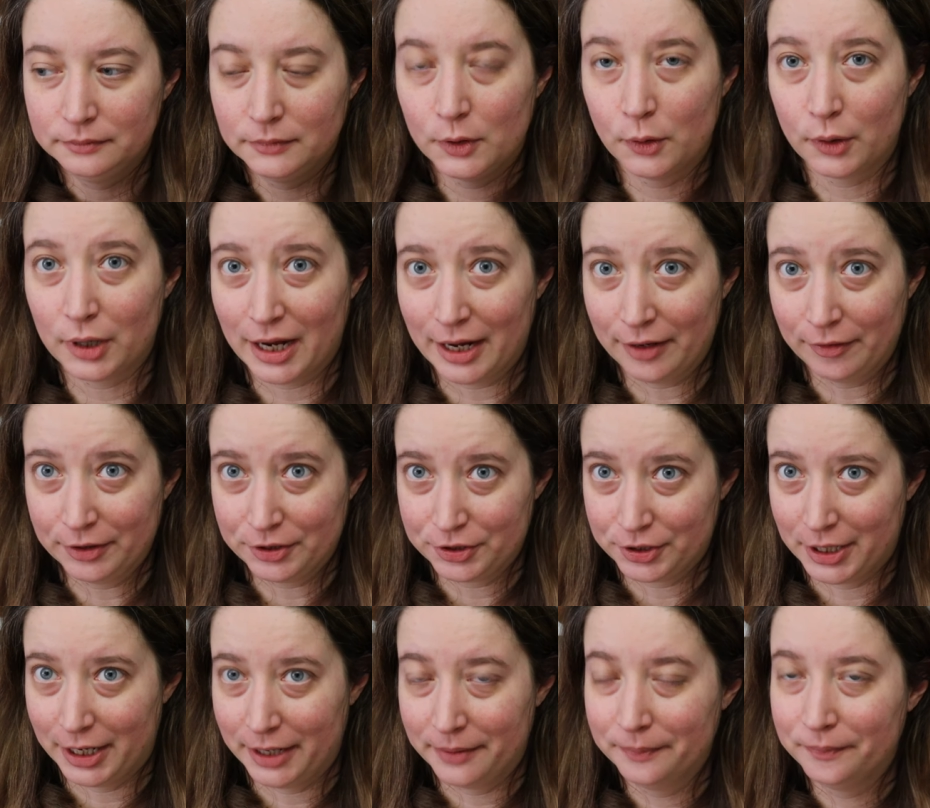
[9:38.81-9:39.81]
or Irish
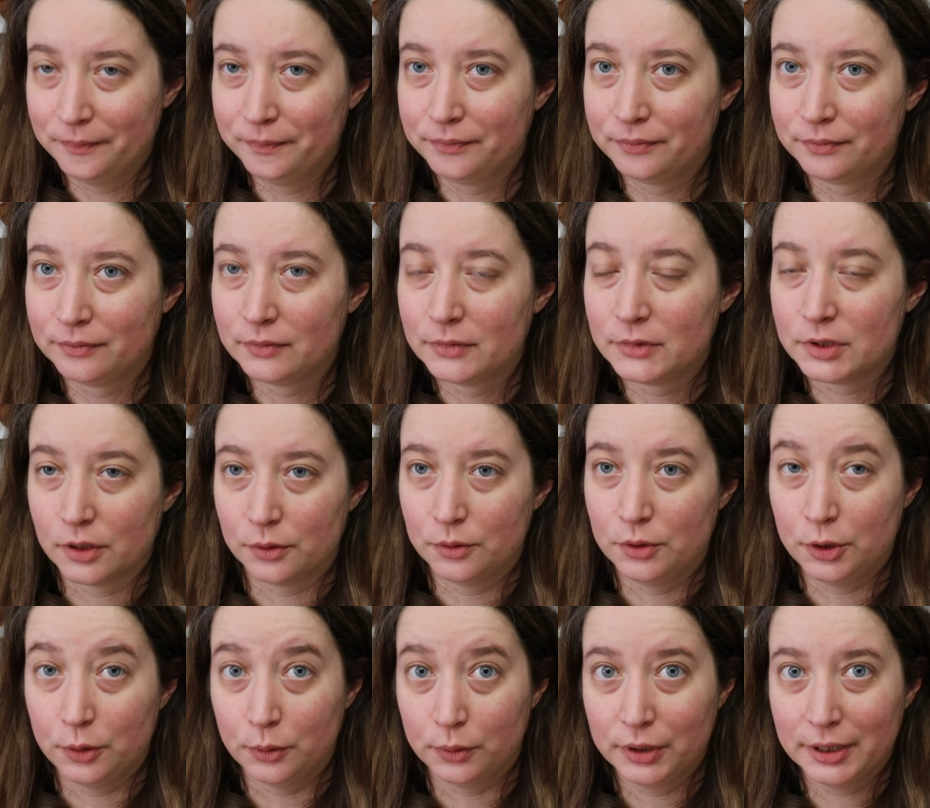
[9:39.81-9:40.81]
time, so
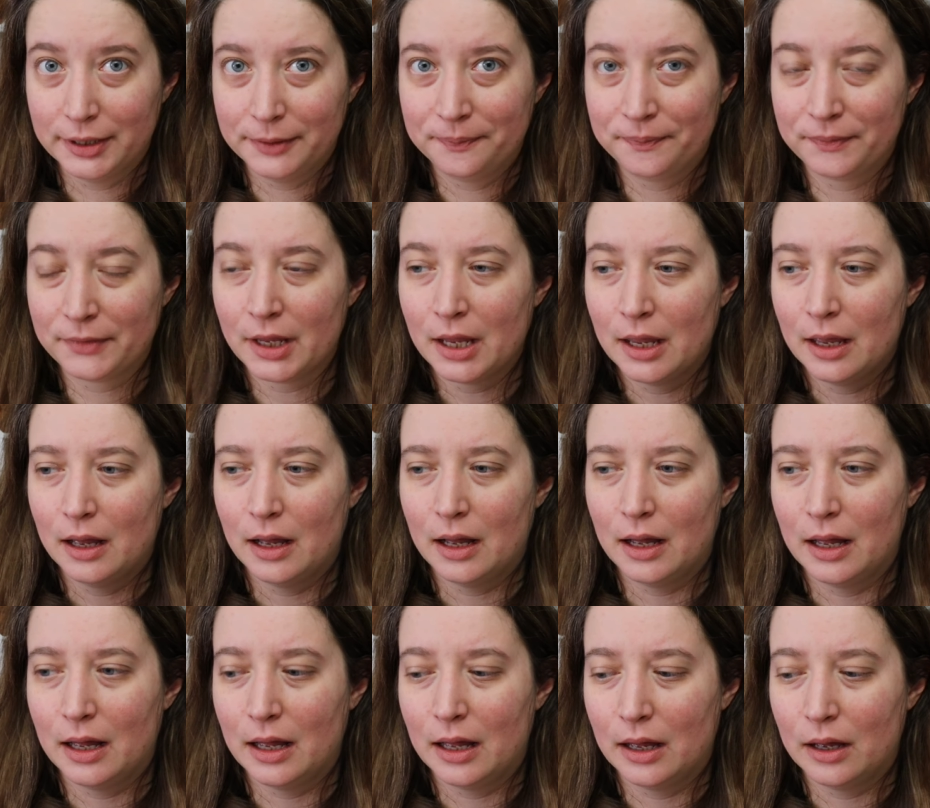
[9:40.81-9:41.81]
noon.
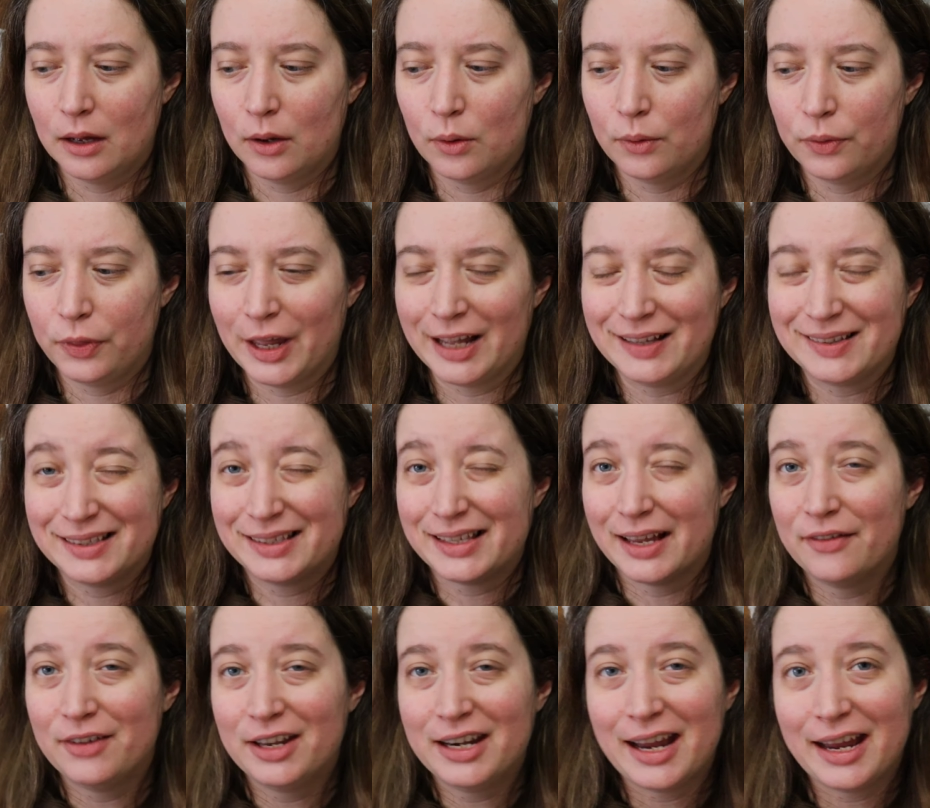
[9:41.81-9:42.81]
That's
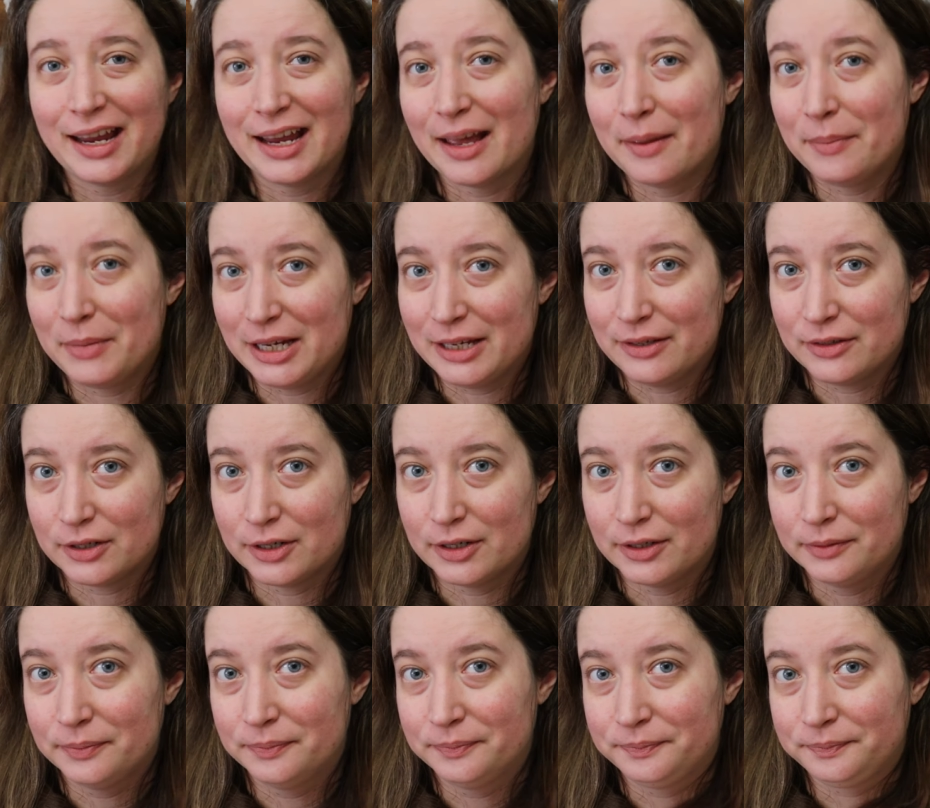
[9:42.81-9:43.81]
7 a.m.
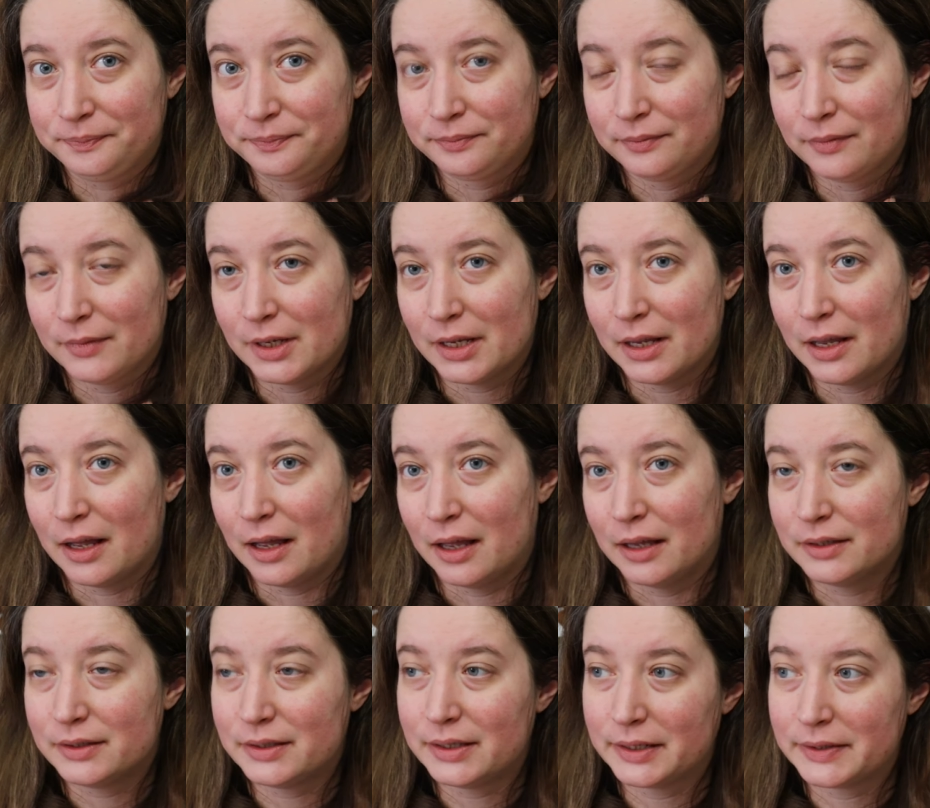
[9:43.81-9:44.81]
Eastern,
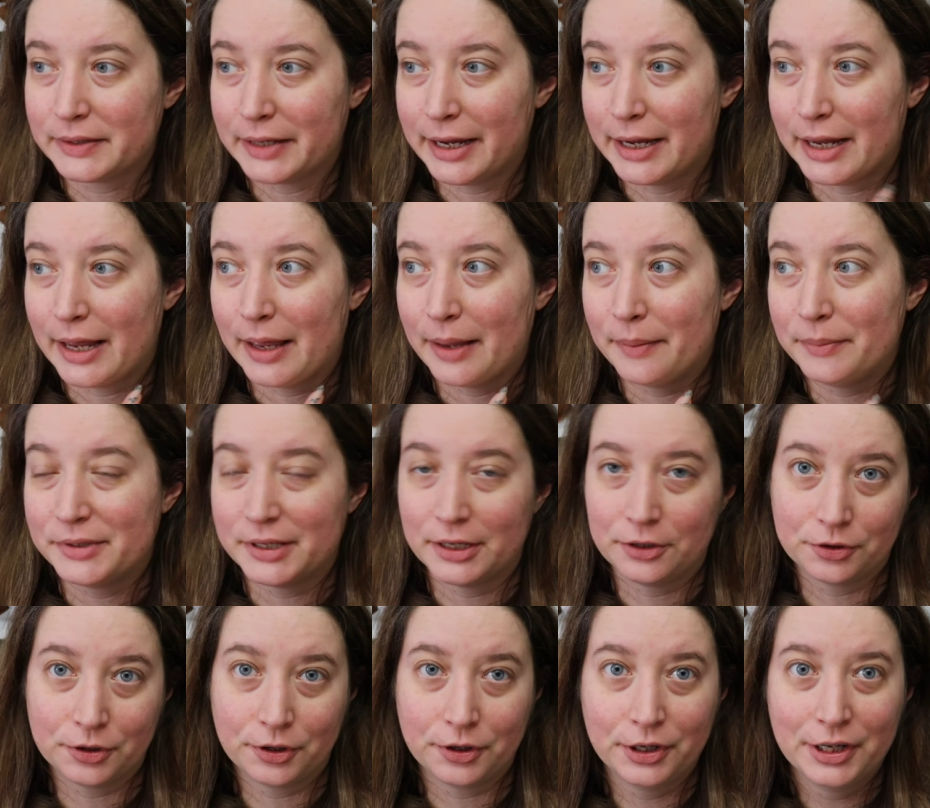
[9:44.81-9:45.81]
6 a.m.
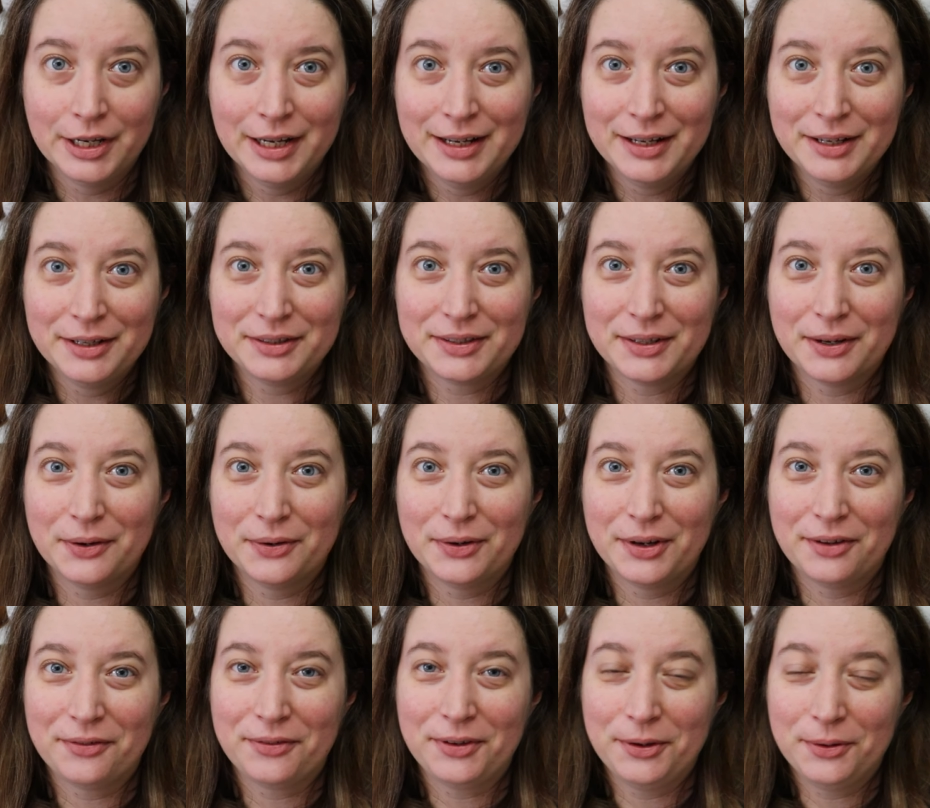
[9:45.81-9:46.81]
Central. So
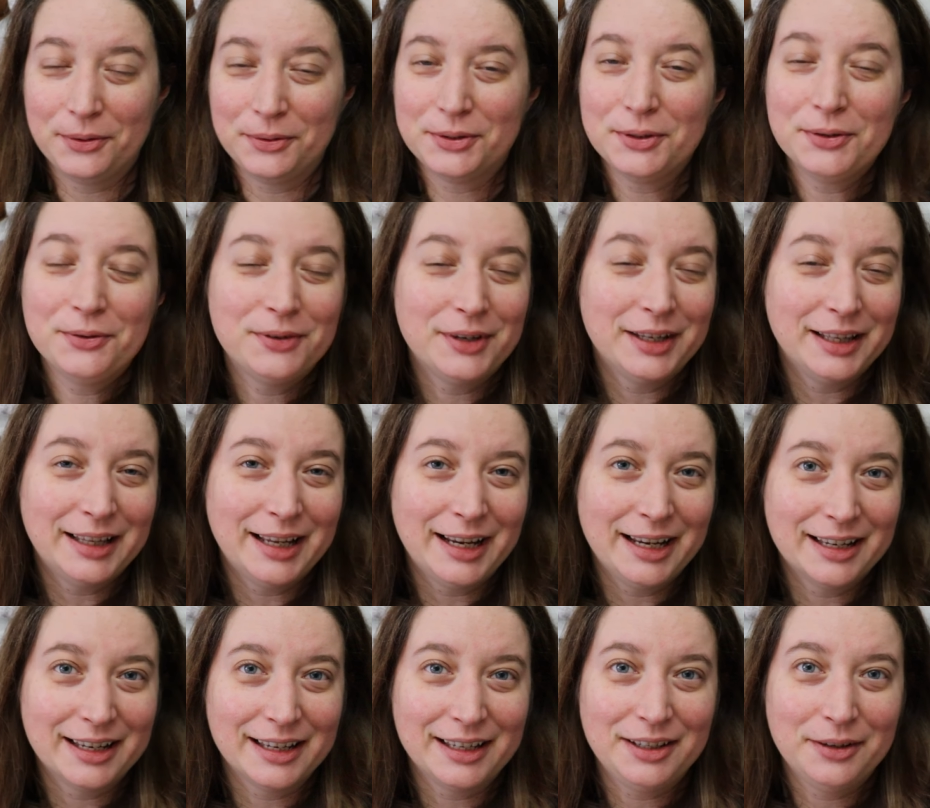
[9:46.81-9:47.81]
if you do feel
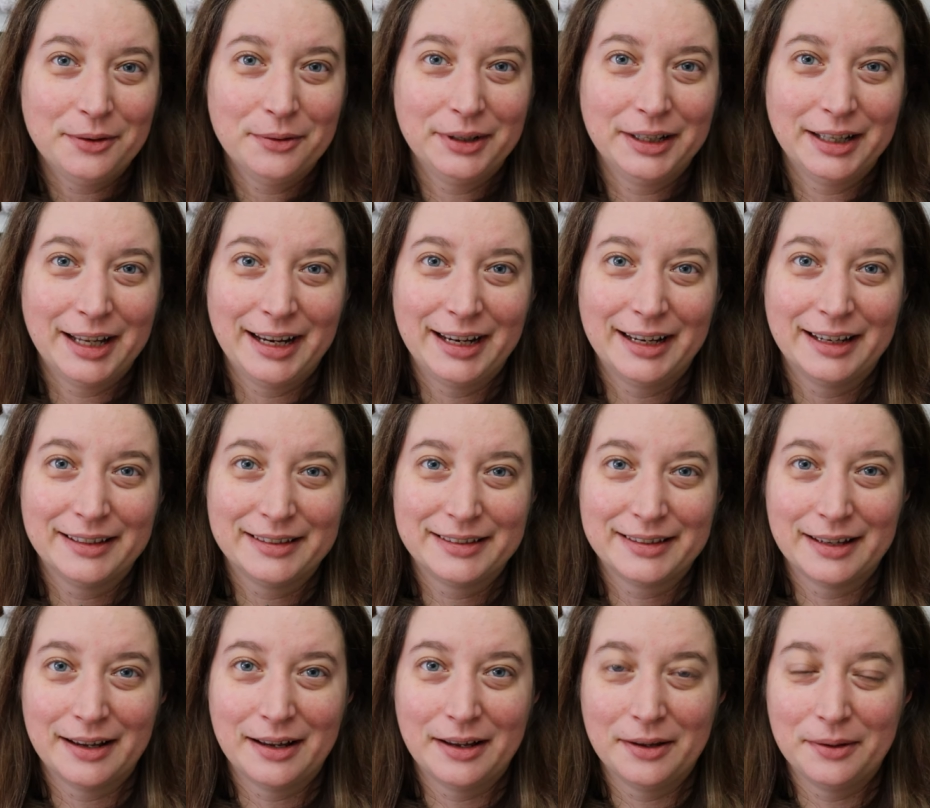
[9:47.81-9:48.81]
like you would like
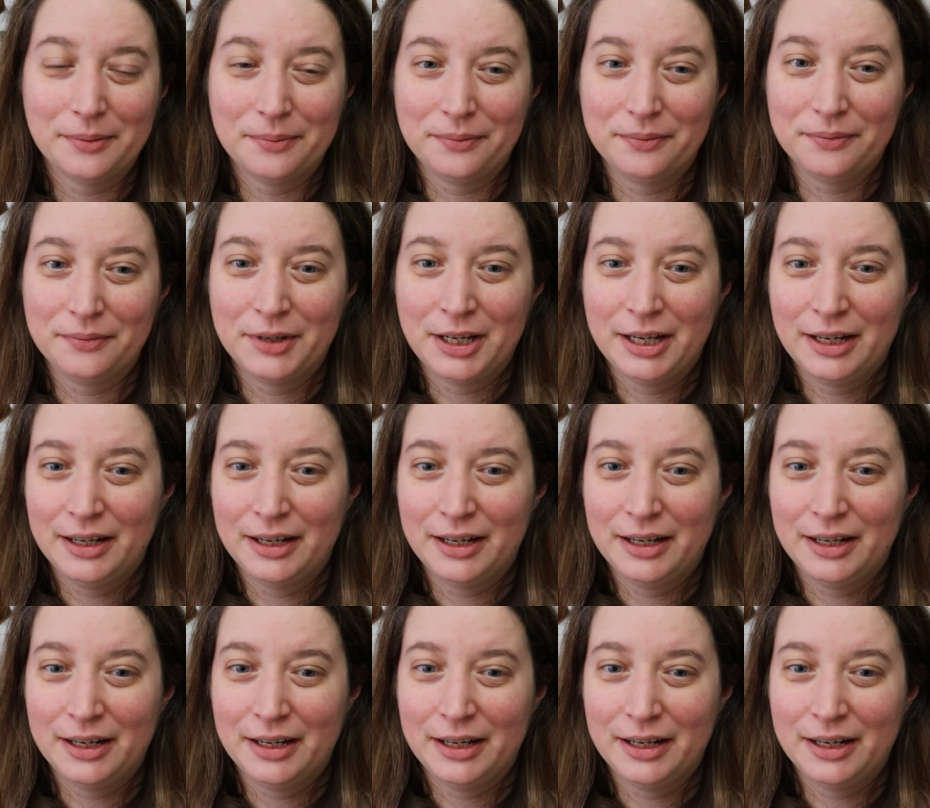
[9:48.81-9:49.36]
some